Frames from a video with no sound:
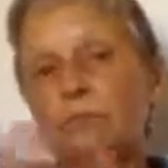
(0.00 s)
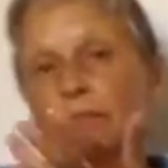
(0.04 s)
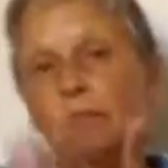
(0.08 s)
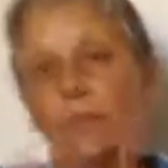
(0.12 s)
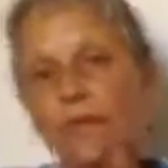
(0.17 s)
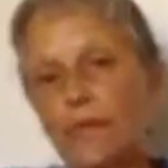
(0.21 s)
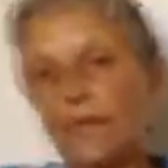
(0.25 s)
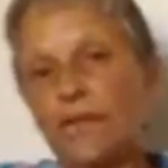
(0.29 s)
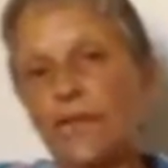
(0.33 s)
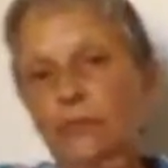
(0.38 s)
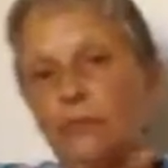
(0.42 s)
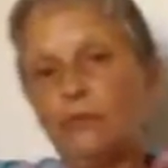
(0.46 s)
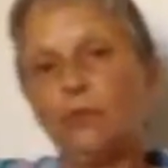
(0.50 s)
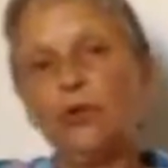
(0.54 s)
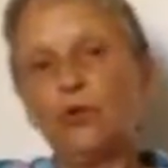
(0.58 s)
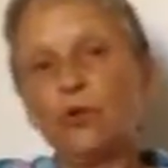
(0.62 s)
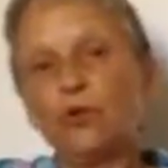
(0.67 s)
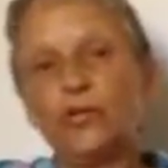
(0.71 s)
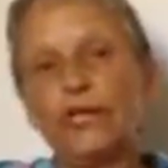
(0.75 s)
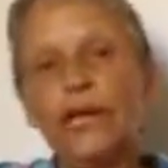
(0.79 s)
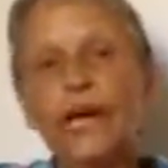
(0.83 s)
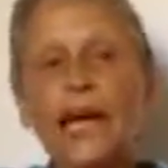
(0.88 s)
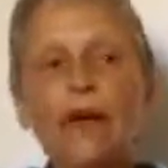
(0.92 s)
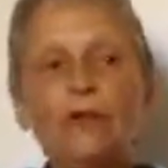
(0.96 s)
that came to look
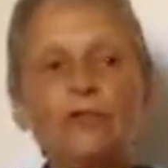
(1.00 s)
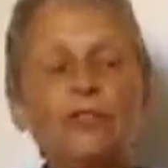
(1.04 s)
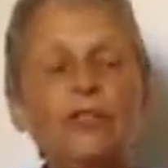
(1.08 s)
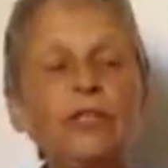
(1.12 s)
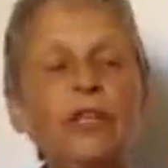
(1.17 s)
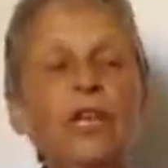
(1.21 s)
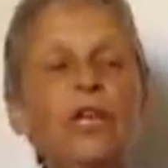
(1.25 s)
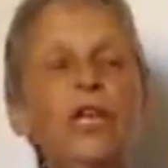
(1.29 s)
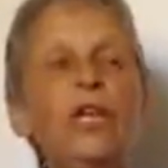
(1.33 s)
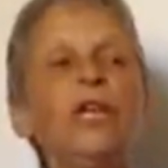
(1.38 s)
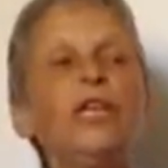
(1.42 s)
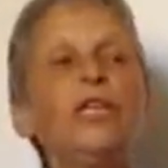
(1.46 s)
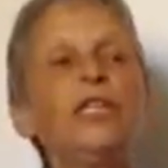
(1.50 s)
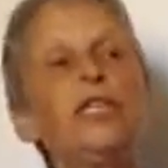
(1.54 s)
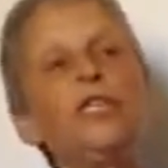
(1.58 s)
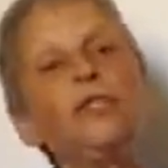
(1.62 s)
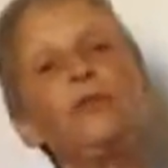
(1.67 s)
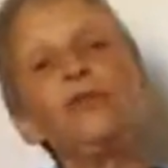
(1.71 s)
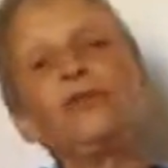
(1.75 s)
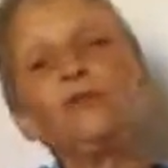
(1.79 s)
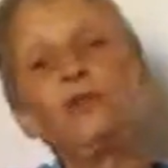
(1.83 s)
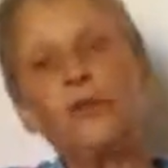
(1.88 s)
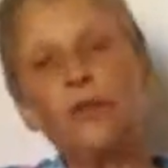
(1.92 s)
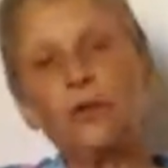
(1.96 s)
at the house. She
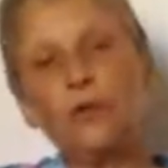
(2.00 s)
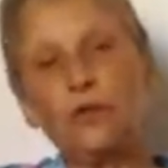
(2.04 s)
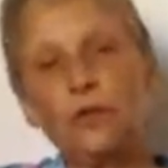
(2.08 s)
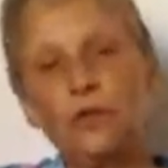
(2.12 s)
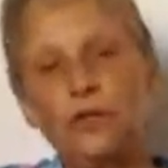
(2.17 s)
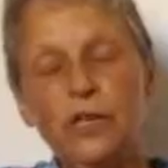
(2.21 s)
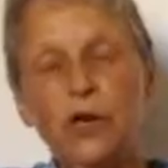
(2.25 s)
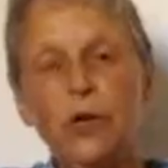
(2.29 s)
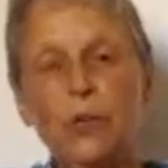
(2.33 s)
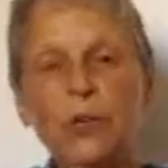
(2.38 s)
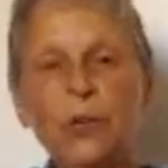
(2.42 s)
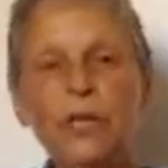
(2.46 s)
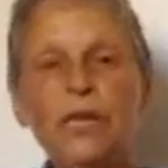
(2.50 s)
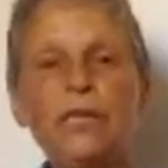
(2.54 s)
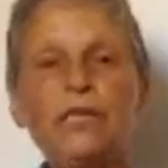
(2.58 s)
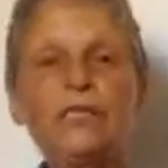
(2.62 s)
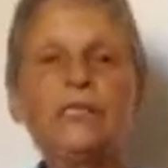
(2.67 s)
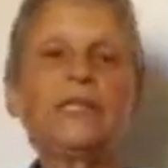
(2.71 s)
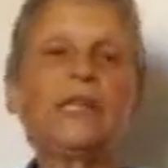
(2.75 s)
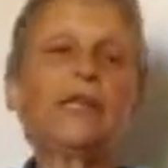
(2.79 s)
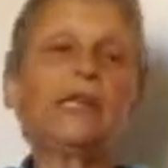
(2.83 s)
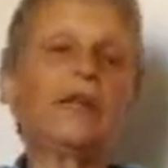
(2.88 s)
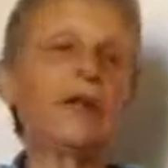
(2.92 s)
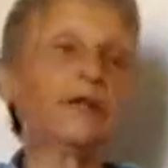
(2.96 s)
was a
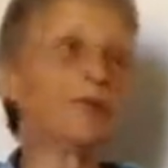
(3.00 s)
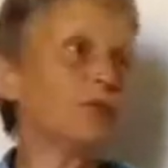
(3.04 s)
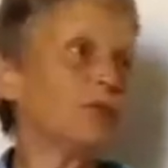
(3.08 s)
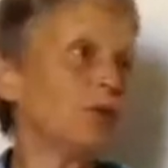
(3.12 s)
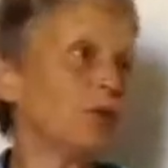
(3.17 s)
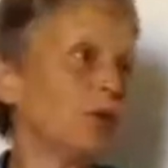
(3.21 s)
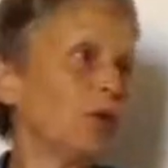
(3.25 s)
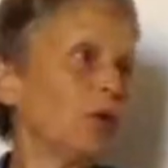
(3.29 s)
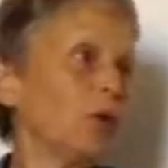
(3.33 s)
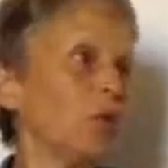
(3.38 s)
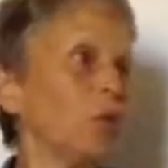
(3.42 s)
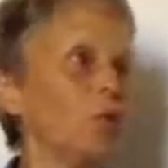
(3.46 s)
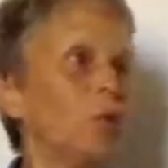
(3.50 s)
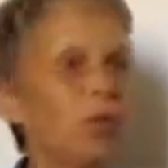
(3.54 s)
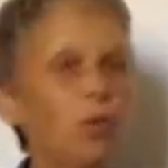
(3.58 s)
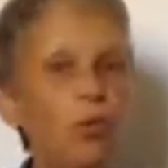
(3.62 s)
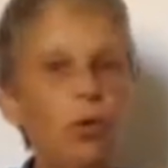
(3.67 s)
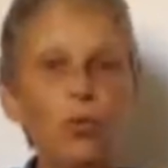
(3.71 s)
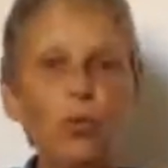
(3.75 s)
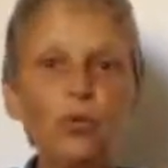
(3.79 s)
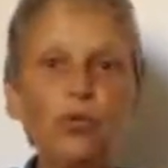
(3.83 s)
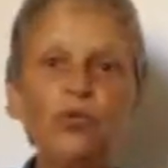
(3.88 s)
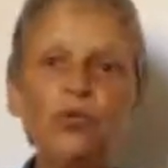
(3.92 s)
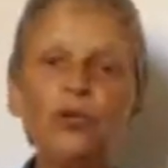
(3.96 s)
psychotherapist. I asked her,
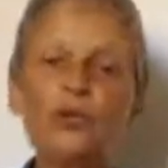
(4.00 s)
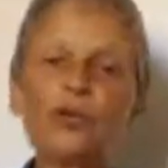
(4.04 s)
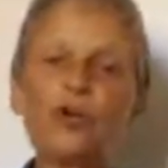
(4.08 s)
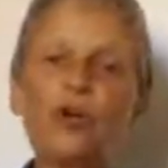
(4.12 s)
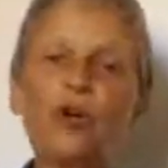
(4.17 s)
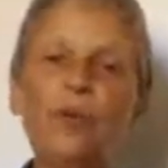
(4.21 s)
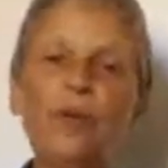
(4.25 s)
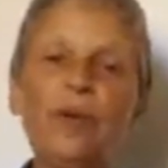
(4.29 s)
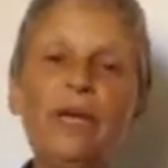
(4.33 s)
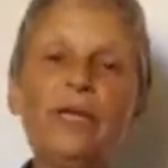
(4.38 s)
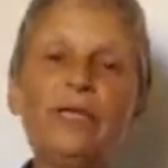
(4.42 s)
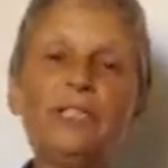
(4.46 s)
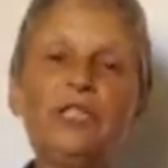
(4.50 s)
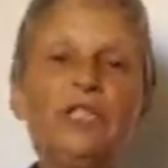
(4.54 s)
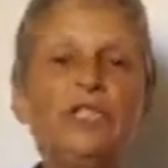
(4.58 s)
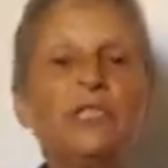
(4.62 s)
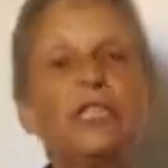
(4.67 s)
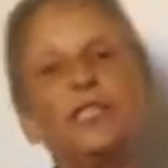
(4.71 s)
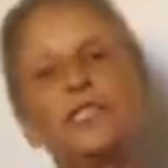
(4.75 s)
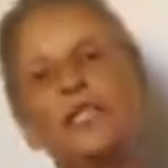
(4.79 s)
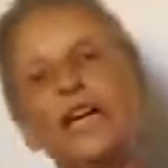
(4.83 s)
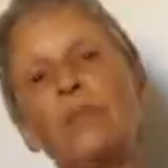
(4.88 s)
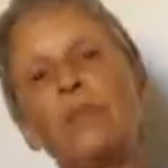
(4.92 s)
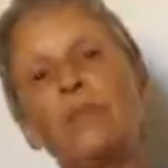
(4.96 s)
what would you recommend? She
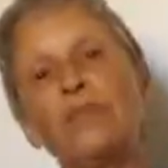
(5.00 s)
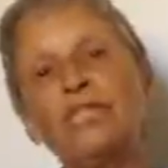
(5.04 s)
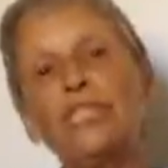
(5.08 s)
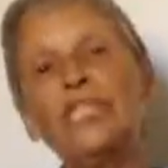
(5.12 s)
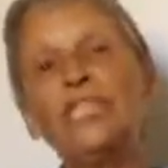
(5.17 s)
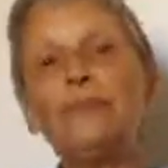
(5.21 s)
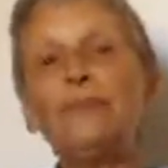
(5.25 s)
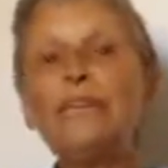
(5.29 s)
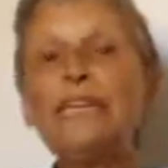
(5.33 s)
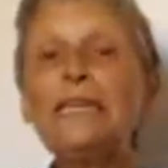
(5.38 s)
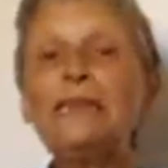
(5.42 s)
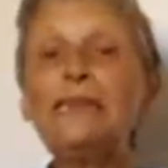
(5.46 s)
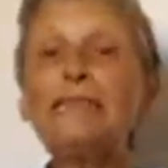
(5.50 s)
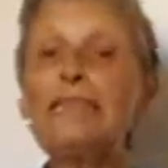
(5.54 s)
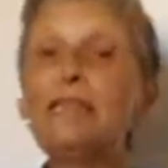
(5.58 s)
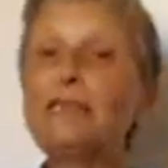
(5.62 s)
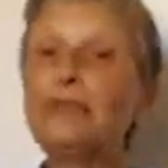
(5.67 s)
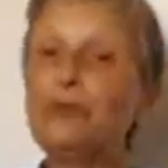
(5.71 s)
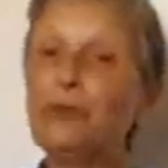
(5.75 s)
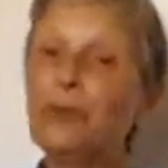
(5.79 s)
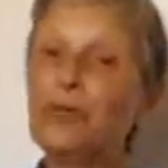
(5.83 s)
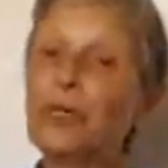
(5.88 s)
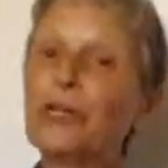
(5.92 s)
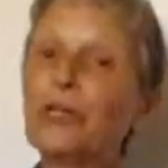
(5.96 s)
says, come and see me, we
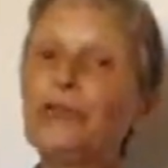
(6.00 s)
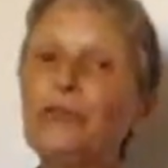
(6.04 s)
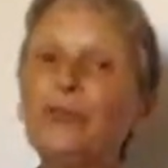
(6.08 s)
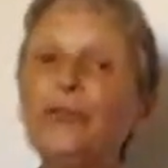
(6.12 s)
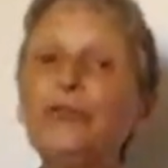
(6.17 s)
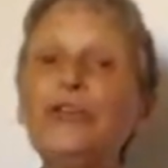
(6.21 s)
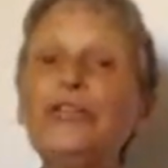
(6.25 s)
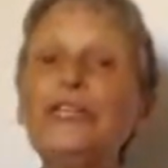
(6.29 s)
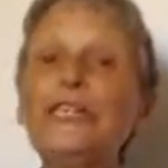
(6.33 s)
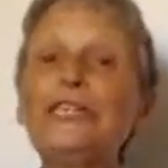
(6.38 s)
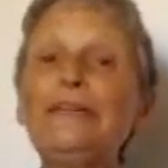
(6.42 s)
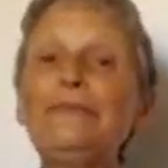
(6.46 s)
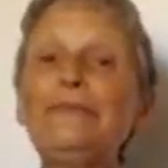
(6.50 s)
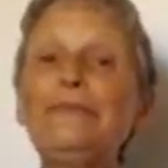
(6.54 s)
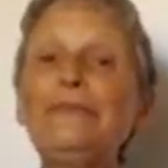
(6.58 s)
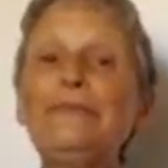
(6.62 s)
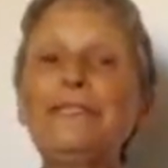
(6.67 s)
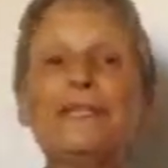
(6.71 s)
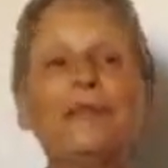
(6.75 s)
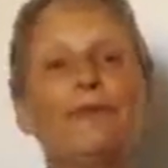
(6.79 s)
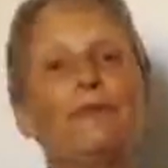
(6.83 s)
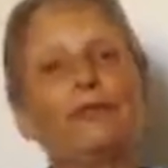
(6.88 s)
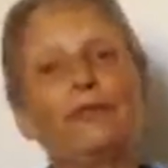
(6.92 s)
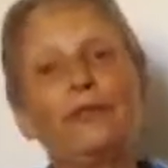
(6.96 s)
can work with your dreams.
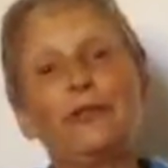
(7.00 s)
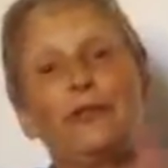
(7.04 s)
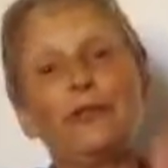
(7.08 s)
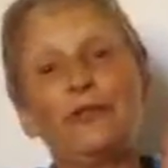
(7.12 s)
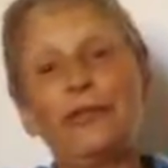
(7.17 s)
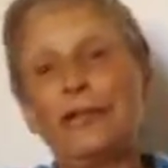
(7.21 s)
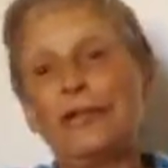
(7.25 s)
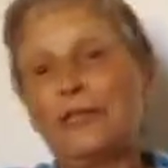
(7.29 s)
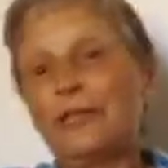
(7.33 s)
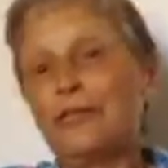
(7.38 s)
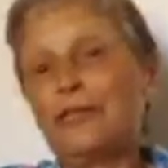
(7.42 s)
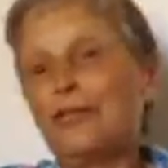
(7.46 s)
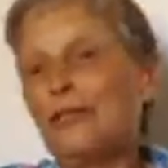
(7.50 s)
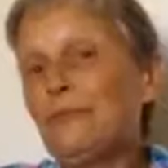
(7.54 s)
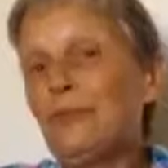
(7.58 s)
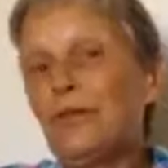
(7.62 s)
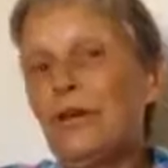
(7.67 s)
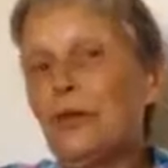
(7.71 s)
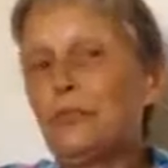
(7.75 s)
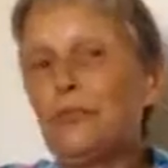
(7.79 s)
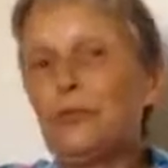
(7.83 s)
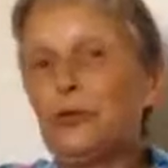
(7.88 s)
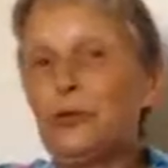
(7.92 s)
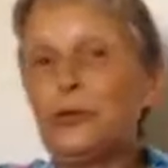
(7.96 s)
And that was like a dream
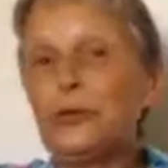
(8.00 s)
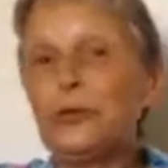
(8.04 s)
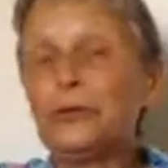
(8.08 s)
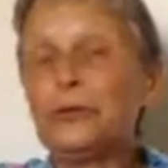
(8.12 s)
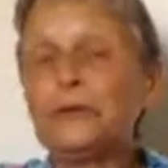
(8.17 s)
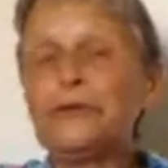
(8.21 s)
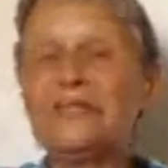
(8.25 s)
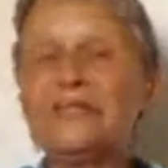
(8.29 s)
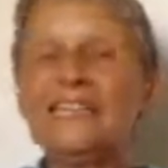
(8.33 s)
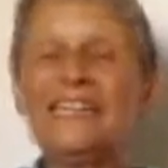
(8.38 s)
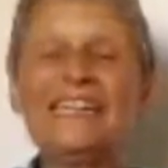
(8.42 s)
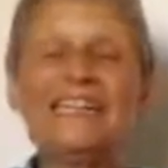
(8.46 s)
come true.